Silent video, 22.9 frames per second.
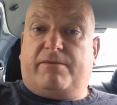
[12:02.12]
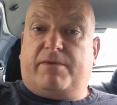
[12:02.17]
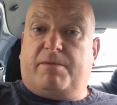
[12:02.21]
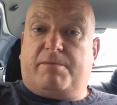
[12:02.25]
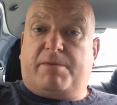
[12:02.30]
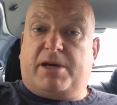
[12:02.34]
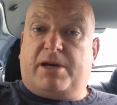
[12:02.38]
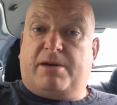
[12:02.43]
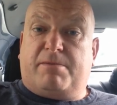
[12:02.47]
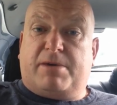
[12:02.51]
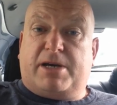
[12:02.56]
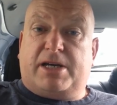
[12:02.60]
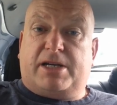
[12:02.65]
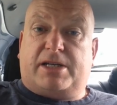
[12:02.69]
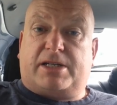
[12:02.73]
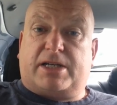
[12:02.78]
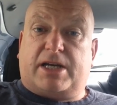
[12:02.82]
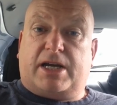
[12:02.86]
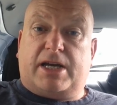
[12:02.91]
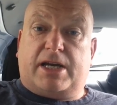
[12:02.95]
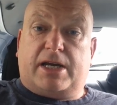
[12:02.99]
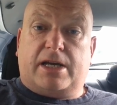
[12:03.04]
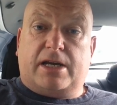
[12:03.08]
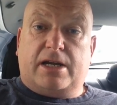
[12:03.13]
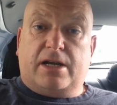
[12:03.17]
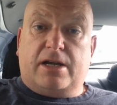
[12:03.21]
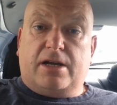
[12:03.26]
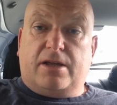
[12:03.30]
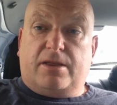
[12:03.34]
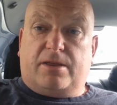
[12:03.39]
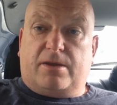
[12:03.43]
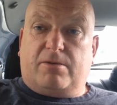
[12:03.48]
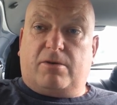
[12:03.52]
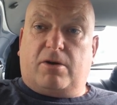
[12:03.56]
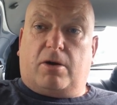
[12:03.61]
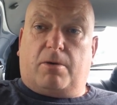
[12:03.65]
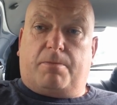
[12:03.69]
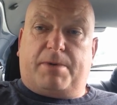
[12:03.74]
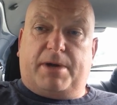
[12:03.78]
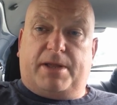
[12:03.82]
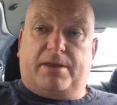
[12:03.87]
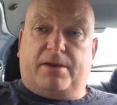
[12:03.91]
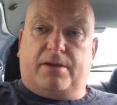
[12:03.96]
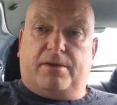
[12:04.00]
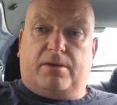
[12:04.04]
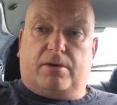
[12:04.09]
of the BBC. They're
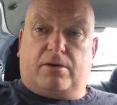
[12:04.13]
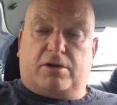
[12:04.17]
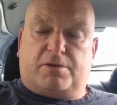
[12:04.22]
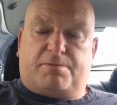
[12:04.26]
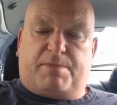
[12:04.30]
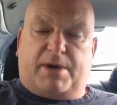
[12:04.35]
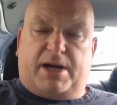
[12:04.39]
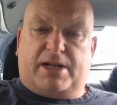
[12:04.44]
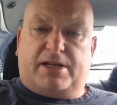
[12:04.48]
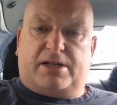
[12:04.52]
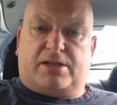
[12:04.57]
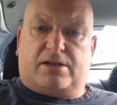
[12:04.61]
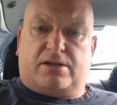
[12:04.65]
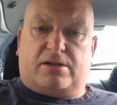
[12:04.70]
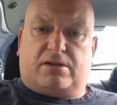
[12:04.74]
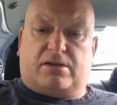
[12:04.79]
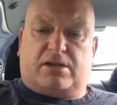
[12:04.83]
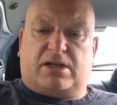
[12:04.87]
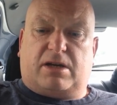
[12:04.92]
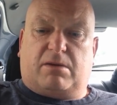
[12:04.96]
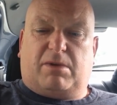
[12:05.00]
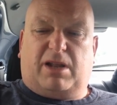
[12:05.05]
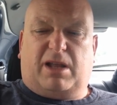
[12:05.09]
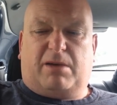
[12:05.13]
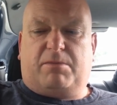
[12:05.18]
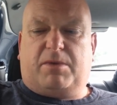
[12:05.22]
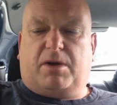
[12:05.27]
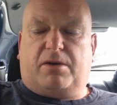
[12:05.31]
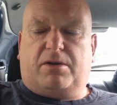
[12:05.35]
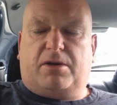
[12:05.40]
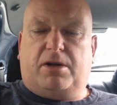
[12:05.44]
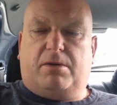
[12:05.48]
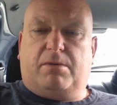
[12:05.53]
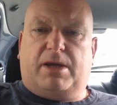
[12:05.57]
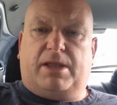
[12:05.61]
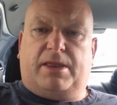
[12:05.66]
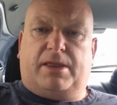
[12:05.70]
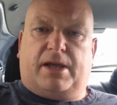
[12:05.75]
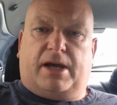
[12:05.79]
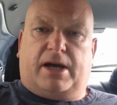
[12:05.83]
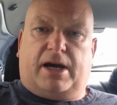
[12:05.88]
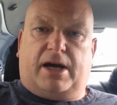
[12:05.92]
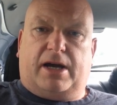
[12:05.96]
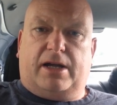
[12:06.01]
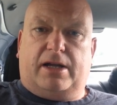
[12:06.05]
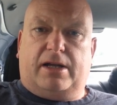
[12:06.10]
hoping that those pensioners will say, "Well, I'm not doing
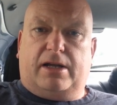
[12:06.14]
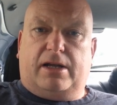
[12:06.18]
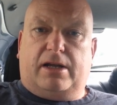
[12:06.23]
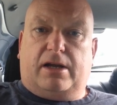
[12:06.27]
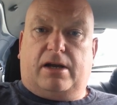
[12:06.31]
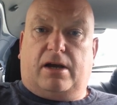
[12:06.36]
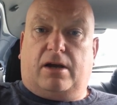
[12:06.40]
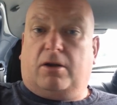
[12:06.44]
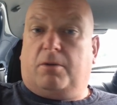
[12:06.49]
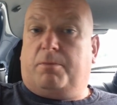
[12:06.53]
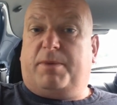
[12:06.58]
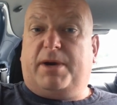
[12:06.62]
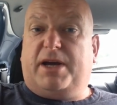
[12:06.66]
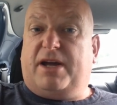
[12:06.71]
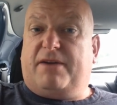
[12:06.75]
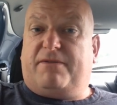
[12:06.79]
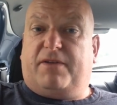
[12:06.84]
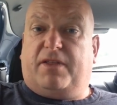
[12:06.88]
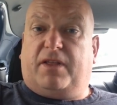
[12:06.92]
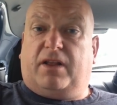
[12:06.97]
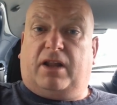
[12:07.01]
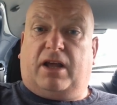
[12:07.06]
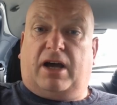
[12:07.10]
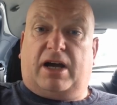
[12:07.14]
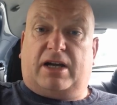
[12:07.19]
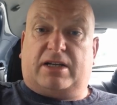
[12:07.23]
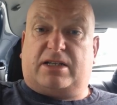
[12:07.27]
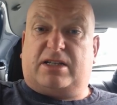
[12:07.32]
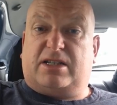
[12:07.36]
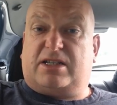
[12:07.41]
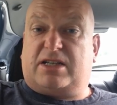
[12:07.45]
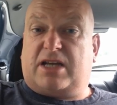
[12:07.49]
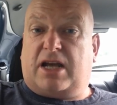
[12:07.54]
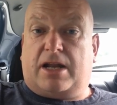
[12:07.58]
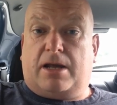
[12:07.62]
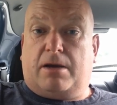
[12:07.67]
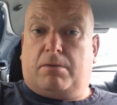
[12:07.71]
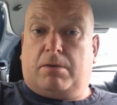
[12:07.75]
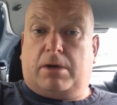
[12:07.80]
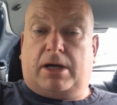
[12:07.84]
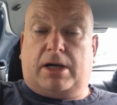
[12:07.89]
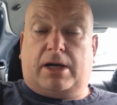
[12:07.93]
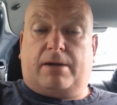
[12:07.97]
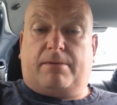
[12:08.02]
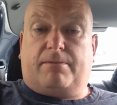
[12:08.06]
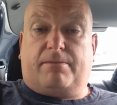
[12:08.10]
that," and they will pay for the licence
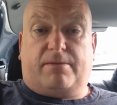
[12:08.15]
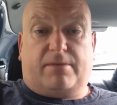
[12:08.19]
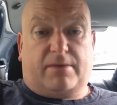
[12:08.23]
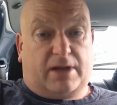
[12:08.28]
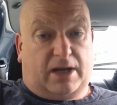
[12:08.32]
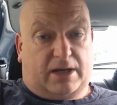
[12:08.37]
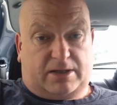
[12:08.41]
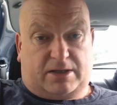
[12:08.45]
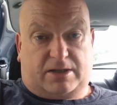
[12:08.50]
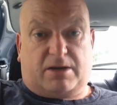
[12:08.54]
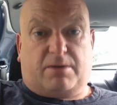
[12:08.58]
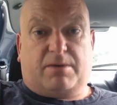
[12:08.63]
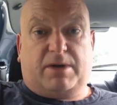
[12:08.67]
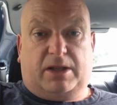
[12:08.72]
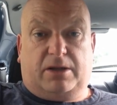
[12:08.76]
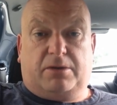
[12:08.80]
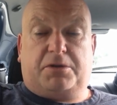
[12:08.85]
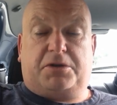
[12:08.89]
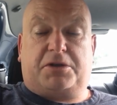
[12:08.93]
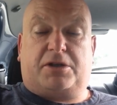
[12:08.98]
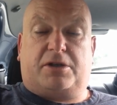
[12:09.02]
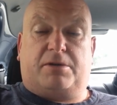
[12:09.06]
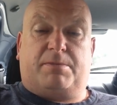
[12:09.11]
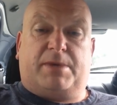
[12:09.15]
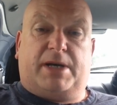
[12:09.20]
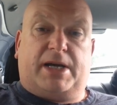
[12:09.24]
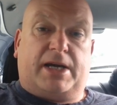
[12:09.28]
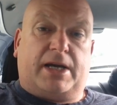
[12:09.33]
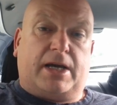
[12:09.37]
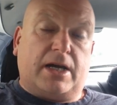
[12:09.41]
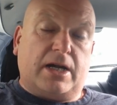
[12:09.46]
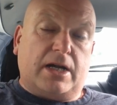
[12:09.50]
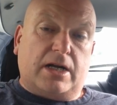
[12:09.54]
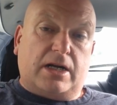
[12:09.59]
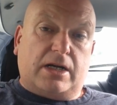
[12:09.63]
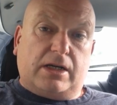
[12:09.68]
anyway. That's how it looks to me.